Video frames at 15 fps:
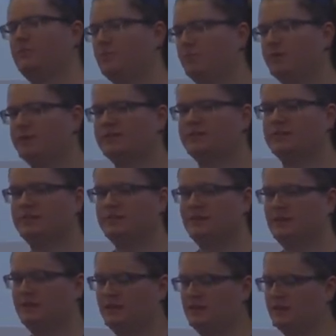WordPress,
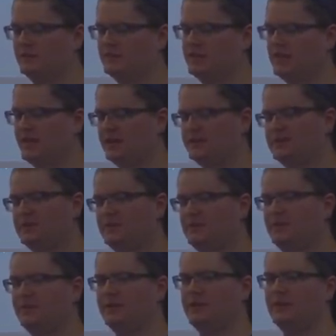tags can be
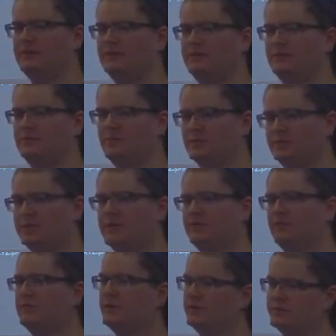applied to multiple
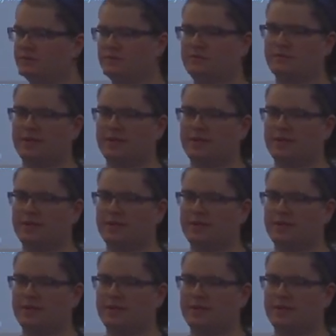different posts.